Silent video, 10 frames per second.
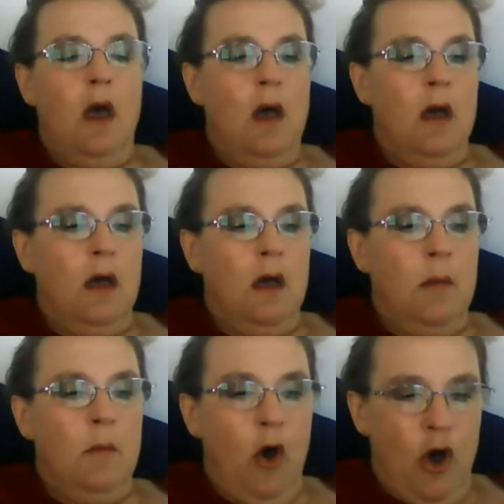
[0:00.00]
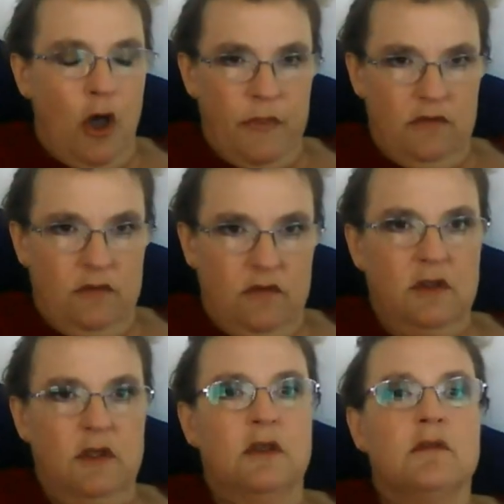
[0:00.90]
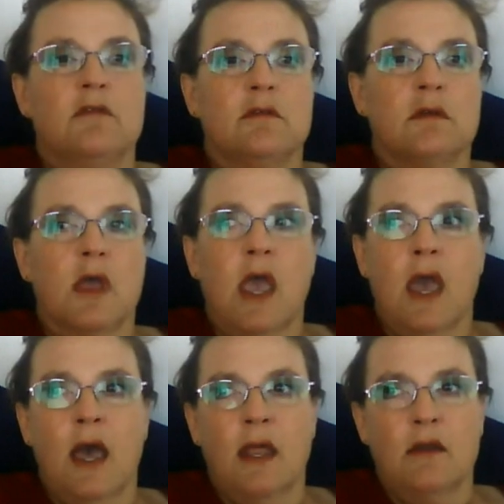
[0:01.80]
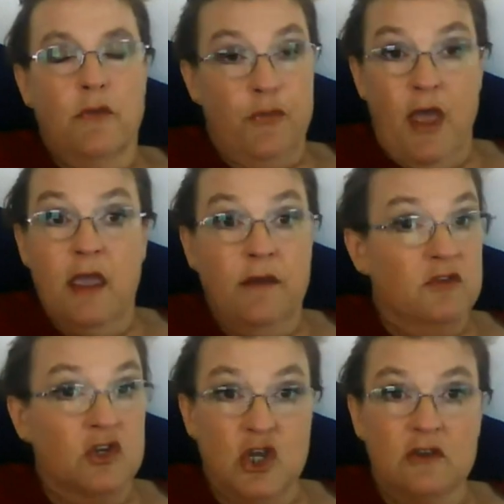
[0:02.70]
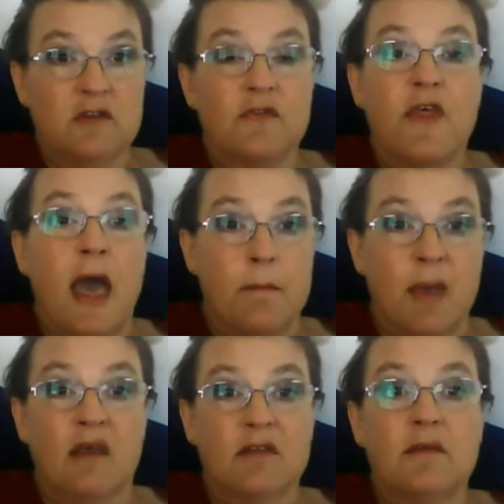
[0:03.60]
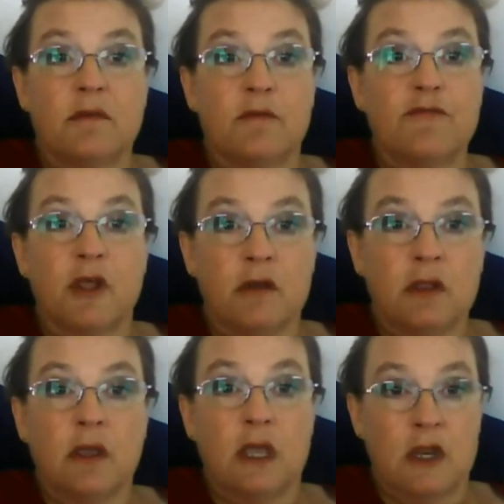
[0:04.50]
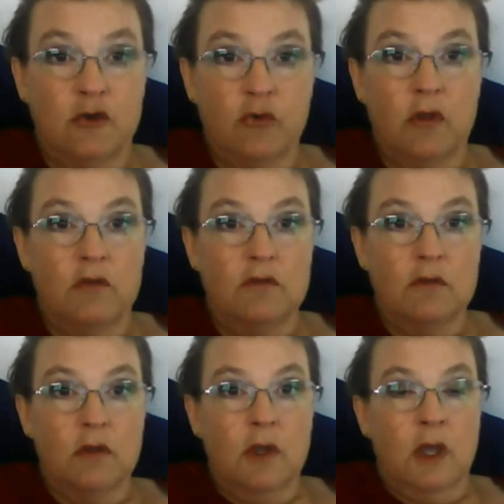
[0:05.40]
on this disease, and they have suggested that massive of a funding increase.